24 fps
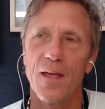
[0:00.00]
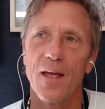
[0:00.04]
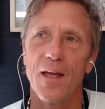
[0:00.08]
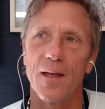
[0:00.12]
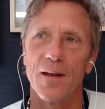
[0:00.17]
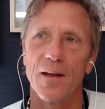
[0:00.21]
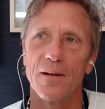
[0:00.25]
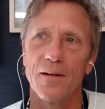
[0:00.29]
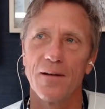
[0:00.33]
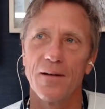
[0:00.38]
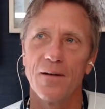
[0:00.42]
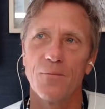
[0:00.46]
And
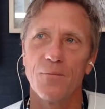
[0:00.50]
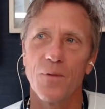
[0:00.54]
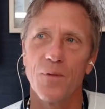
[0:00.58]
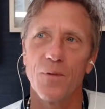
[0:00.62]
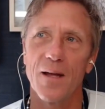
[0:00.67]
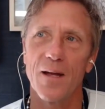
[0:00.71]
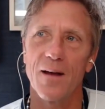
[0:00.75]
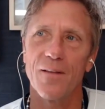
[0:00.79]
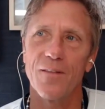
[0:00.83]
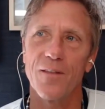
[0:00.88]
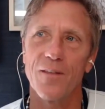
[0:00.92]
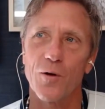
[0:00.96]

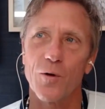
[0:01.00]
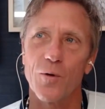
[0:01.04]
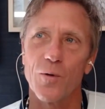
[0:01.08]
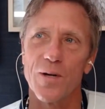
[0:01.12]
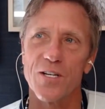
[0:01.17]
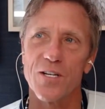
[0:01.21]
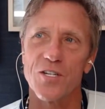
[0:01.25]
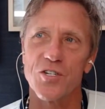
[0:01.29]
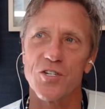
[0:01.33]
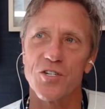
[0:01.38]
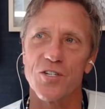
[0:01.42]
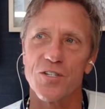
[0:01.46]
then my
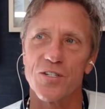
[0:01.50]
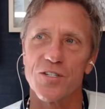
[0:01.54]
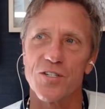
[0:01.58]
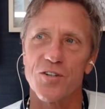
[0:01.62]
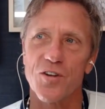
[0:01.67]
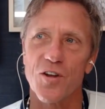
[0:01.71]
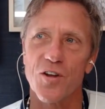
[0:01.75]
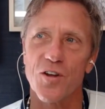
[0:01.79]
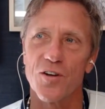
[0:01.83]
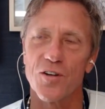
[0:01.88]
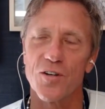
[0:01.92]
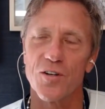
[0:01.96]
other
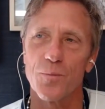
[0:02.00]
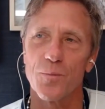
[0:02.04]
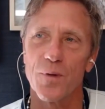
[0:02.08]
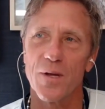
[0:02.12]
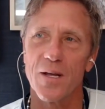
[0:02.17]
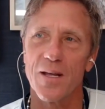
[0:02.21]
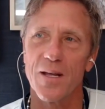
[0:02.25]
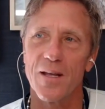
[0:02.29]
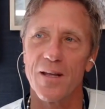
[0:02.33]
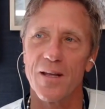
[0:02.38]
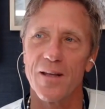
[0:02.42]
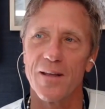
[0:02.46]
question is going to
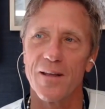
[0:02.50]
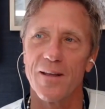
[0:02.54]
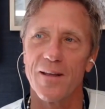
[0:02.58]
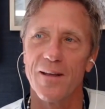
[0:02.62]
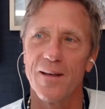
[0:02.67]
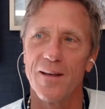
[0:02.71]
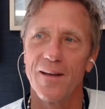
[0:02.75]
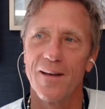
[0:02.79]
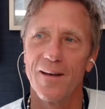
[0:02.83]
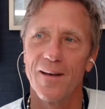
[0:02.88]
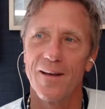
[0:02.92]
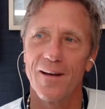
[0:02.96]

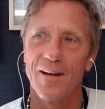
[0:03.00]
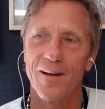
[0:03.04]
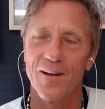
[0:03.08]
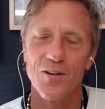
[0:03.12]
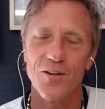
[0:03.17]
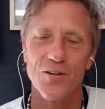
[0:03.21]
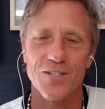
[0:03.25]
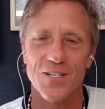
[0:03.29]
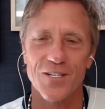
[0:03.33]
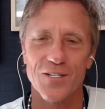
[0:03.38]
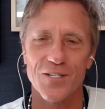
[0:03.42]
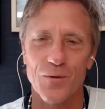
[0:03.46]
be
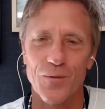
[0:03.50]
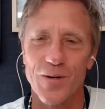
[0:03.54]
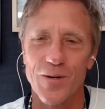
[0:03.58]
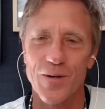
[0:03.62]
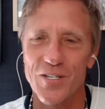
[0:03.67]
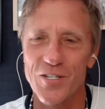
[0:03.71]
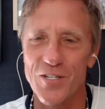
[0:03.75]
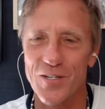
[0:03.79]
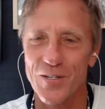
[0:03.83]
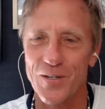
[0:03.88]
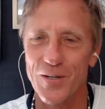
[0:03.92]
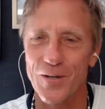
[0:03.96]
I use this
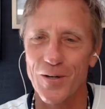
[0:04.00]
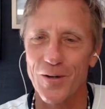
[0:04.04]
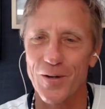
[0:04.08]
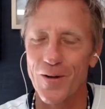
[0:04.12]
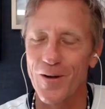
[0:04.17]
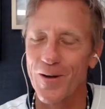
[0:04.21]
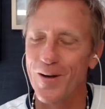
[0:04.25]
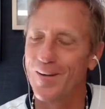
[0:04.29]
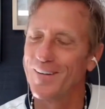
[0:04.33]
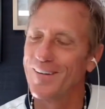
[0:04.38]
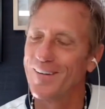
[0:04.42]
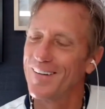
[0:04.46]
question
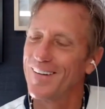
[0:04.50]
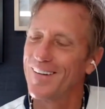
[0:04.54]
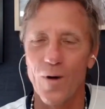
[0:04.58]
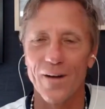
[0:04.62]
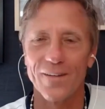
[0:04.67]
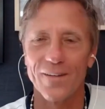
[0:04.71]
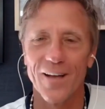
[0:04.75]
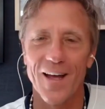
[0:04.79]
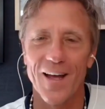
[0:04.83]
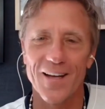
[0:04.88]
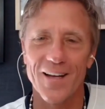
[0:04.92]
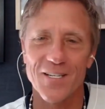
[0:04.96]
a lot.
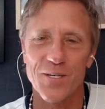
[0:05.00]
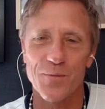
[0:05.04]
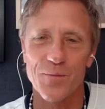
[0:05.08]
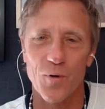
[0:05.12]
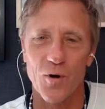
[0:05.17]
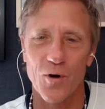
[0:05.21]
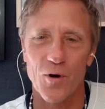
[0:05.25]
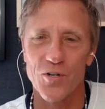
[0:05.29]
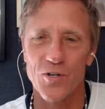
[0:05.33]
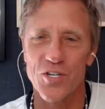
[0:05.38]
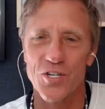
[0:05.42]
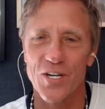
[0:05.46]
One
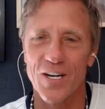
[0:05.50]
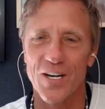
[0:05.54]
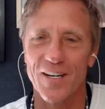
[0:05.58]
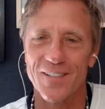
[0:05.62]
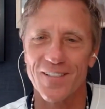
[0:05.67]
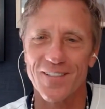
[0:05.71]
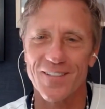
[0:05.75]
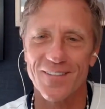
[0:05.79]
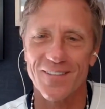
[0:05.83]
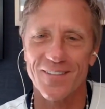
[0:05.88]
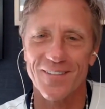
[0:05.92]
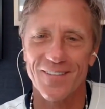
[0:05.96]
last
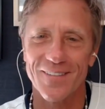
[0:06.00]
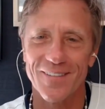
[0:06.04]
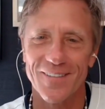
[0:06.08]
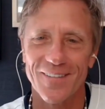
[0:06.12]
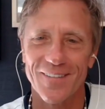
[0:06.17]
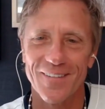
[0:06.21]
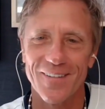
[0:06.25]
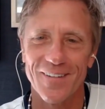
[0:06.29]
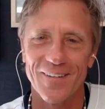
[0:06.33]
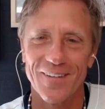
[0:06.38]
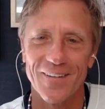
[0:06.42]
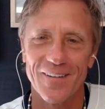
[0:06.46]
project.
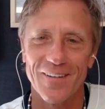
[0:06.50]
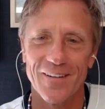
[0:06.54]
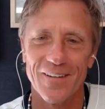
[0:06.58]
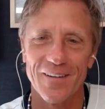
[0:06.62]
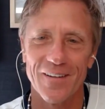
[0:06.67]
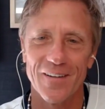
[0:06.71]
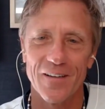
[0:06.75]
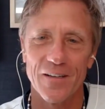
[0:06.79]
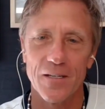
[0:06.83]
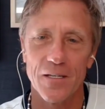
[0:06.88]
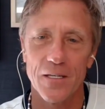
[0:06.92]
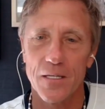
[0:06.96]

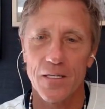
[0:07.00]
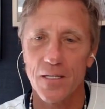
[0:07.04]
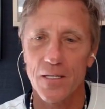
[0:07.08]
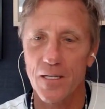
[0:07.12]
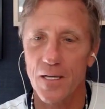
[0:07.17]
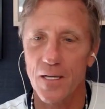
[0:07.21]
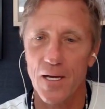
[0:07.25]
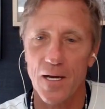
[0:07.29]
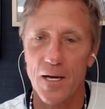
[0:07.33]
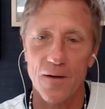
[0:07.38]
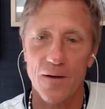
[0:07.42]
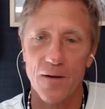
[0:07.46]

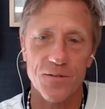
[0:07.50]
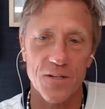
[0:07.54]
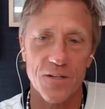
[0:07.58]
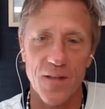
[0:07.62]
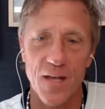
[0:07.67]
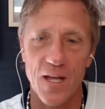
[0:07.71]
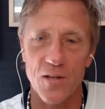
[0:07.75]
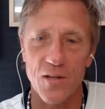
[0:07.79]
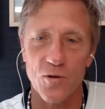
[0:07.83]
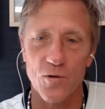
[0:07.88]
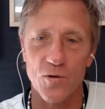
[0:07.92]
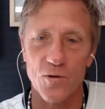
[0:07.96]

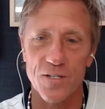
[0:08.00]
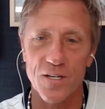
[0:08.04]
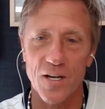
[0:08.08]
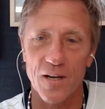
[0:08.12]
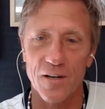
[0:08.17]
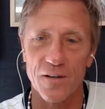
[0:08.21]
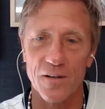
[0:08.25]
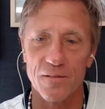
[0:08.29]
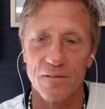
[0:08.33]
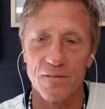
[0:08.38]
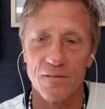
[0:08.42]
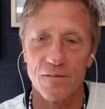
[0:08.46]
After that, you're
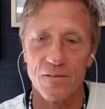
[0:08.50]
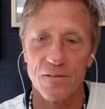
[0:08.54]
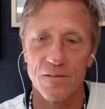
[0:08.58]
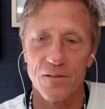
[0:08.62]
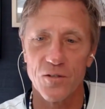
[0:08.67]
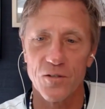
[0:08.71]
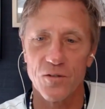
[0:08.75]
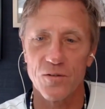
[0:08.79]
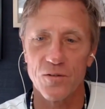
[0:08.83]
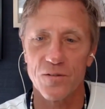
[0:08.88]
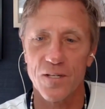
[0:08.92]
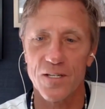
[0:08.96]
done.
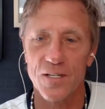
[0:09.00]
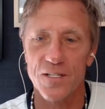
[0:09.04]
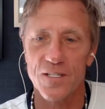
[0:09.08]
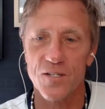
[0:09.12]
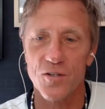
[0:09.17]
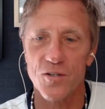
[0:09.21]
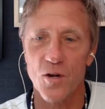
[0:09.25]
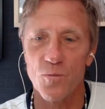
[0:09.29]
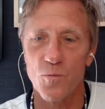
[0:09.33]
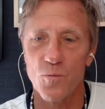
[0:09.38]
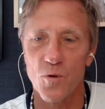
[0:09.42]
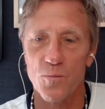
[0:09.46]
You,
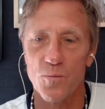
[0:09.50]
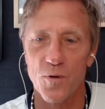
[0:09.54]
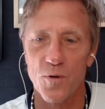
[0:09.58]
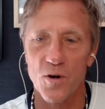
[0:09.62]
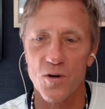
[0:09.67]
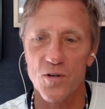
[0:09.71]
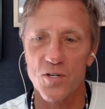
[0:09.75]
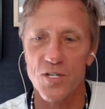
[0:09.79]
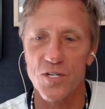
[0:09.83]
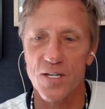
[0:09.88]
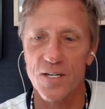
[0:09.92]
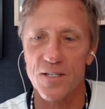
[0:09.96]
there's no
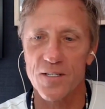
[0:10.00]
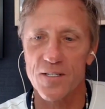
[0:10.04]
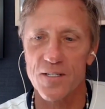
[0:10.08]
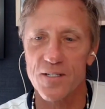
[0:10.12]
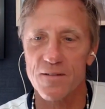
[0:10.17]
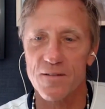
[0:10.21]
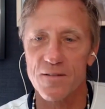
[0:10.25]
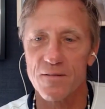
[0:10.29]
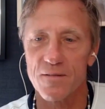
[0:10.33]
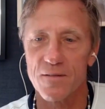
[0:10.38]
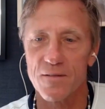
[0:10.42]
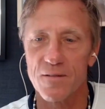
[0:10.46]
more
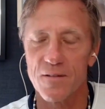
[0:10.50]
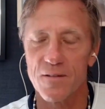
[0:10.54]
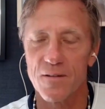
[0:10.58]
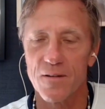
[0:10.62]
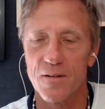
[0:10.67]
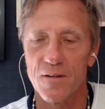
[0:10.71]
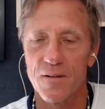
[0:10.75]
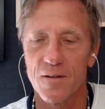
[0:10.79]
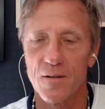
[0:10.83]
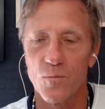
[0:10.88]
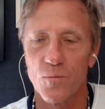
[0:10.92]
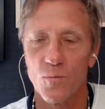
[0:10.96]
project.
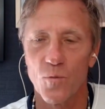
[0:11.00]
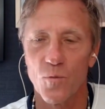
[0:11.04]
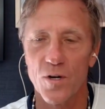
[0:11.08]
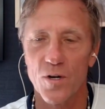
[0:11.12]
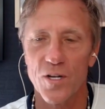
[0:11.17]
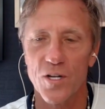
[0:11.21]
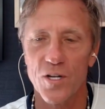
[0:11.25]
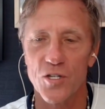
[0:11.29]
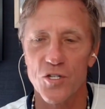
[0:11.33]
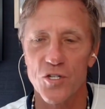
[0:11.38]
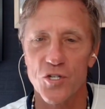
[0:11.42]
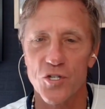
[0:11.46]

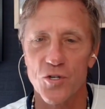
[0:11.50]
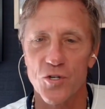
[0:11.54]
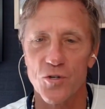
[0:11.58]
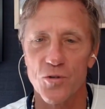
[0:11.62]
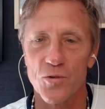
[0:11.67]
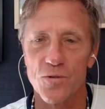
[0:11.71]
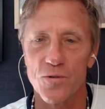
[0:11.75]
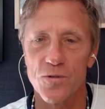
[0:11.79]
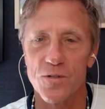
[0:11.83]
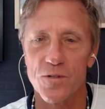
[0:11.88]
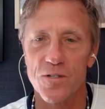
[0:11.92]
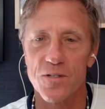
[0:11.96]
What do you
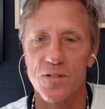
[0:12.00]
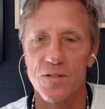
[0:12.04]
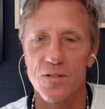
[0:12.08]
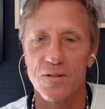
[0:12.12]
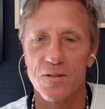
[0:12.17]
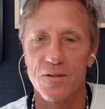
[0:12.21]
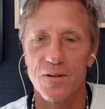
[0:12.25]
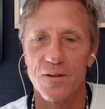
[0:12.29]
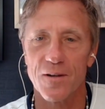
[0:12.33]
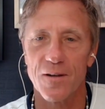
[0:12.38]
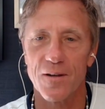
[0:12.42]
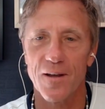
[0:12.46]
choose
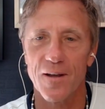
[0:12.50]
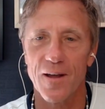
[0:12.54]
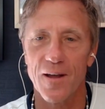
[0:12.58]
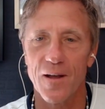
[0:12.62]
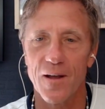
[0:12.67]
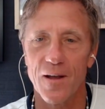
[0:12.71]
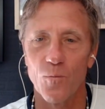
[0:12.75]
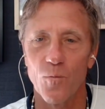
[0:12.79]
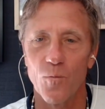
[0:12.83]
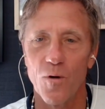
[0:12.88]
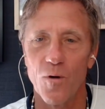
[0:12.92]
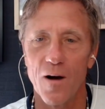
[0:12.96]

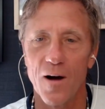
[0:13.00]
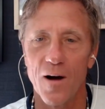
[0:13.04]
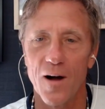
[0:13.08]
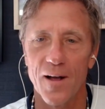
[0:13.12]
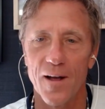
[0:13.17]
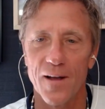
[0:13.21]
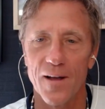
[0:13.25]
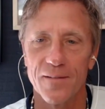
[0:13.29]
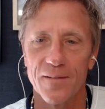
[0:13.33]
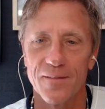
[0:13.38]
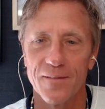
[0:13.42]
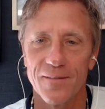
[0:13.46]
and
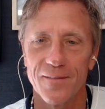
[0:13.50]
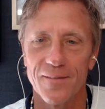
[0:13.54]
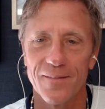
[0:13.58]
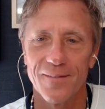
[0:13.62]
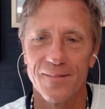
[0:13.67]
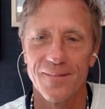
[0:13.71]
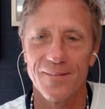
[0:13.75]
why?